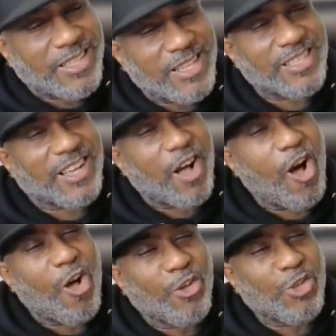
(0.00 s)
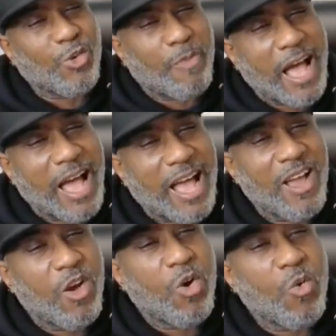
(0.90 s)
doesn't call you by
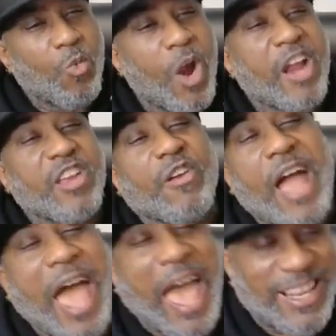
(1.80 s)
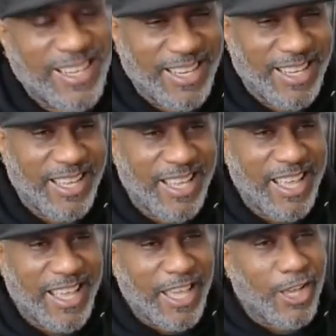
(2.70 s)
where you're at,
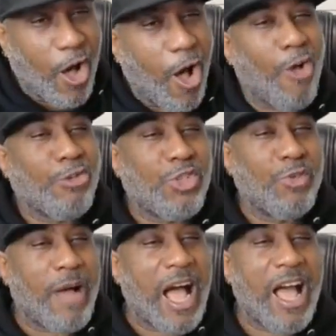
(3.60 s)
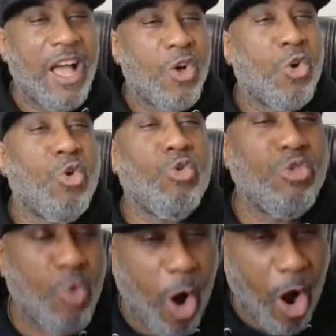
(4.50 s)
He calls you by who
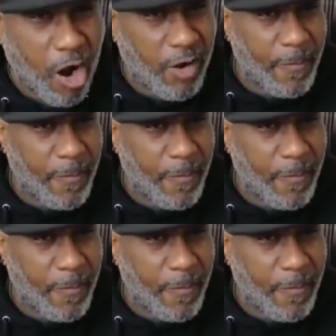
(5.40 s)
you are.